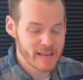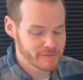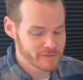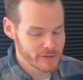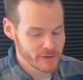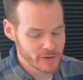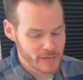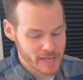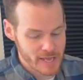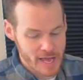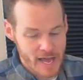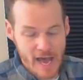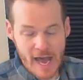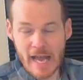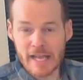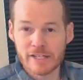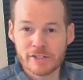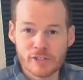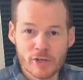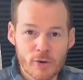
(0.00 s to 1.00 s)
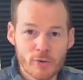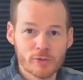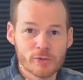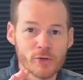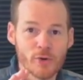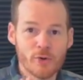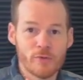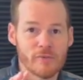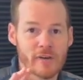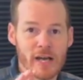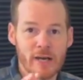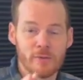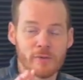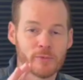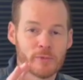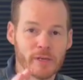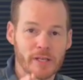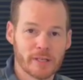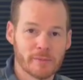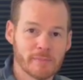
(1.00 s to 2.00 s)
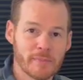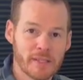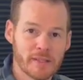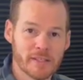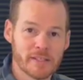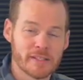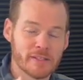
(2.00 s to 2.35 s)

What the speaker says: Now, I don't know if I would recommend this.